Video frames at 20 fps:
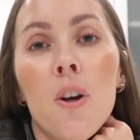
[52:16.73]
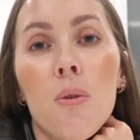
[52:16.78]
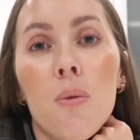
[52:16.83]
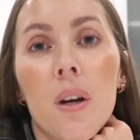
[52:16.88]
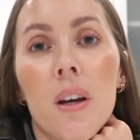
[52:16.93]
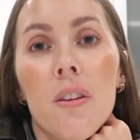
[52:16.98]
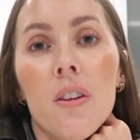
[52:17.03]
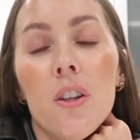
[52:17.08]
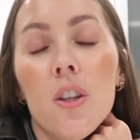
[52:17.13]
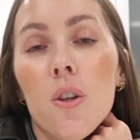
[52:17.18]

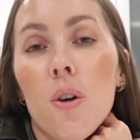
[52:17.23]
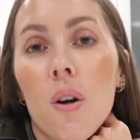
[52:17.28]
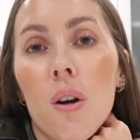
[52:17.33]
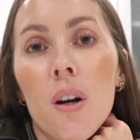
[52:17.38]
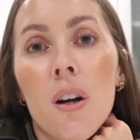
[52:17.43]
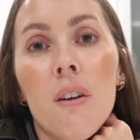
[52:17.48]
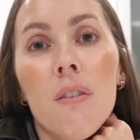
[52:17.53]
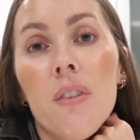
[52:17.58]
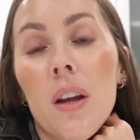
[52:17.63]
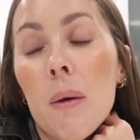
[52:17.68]
with
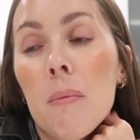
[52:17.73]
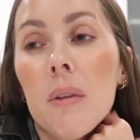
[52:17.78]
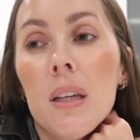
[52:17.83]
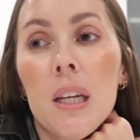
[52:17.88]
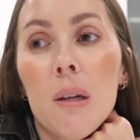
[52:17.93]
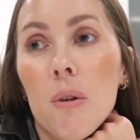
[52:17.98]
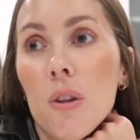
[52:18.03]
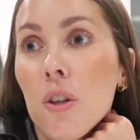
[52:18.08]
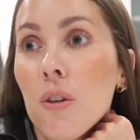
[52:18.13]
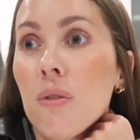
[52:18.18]
your
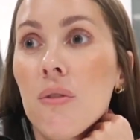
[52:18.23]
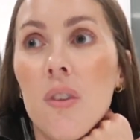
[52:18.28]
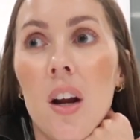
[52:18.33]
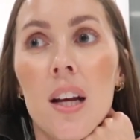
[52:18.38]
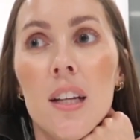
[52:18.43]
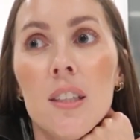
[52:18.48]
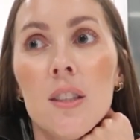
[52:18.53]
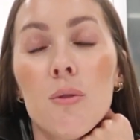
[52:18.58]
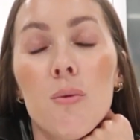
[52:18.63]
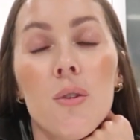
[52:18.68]
family, with your
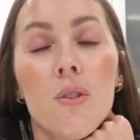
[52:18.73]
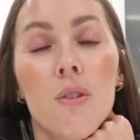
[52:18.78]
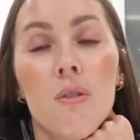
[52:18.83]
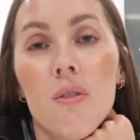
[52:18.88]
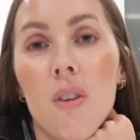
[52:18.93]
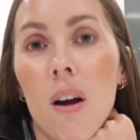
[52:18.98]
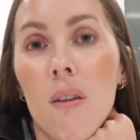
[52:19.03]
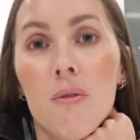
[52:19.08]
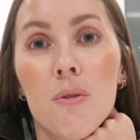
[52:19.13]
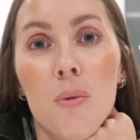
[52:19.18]
friends, with your
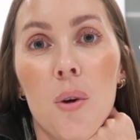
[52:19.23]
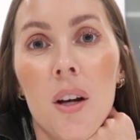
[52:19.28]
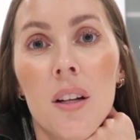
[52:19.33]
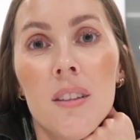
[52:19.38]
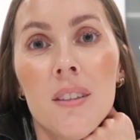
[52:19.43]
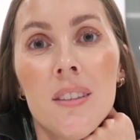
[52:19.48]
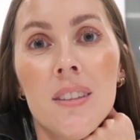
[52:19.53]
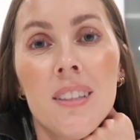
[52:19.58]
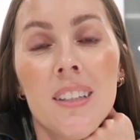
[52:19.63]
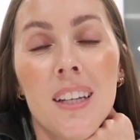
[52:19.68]
loved
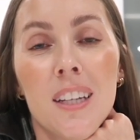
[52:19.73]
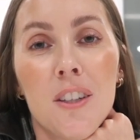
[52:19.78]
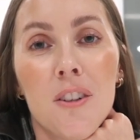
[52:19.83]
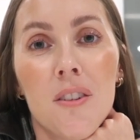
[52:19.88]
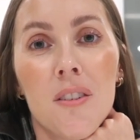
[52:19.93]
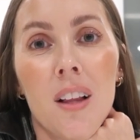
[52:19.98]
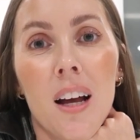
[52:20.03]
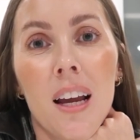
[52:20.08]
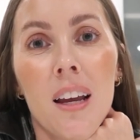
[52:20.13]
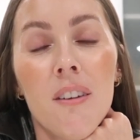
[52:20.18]
ones in
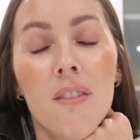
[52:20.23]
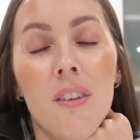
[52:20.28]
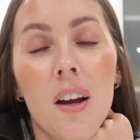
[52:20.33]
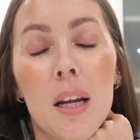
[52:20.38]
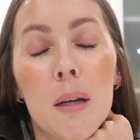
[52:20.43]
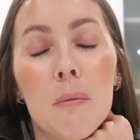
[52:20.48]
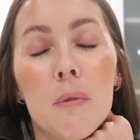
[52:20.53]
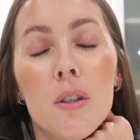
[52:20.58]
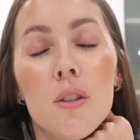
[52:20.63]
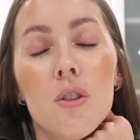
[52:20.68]
your life.
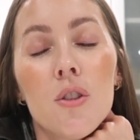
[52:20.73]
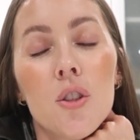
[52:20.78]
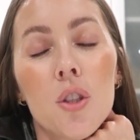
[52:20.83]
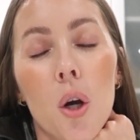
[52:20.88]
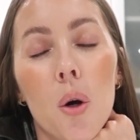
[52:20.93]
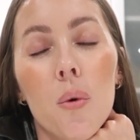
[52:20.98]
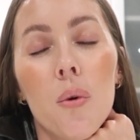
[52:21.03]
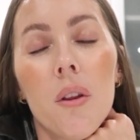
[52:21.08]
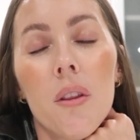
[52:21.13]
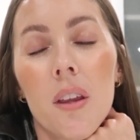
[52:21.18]
I'm
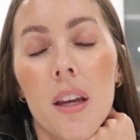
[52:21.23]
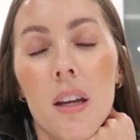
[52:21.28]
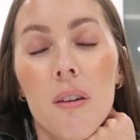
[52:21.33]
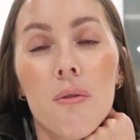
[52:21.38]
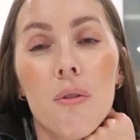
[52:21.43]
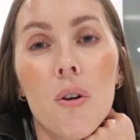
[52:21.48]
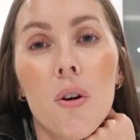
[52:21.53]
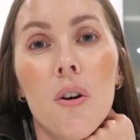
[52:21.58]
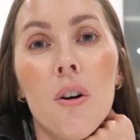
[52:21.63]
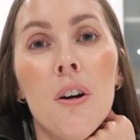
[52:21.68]
so
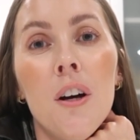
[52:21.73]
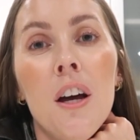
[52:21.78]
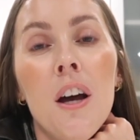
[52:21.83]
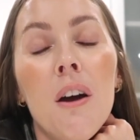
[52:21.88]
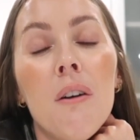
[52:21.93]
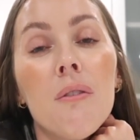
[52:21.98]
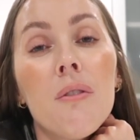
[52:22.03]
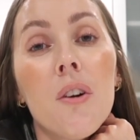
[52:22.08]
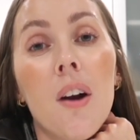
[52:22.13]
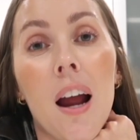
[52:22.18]
thankful
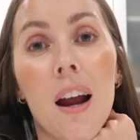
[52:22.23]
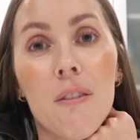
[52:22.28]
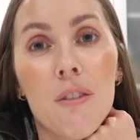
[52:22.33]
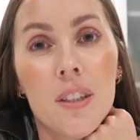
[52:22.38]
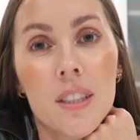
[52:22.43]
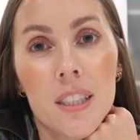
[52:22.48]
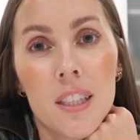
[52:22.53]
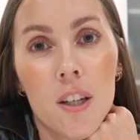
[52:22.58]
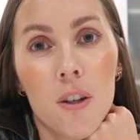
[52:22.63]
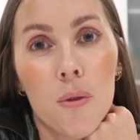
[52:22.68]
for
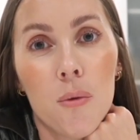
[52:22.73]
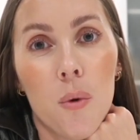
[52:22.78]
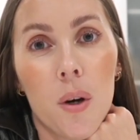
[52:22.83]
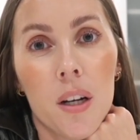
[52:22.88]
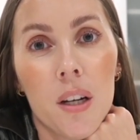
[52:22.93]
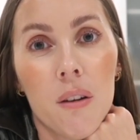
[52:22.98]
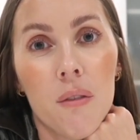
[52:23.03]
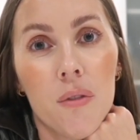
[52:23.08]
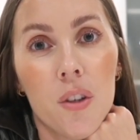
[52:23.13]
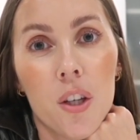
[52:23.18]
every single
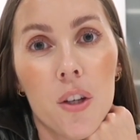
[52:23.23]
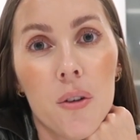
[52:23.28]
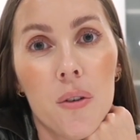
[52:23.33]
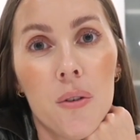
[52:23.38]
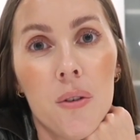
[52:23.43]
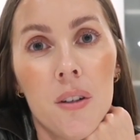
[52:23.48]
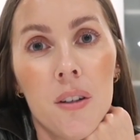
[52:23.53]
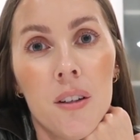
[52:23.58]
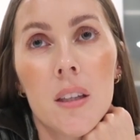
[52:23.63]
one of you.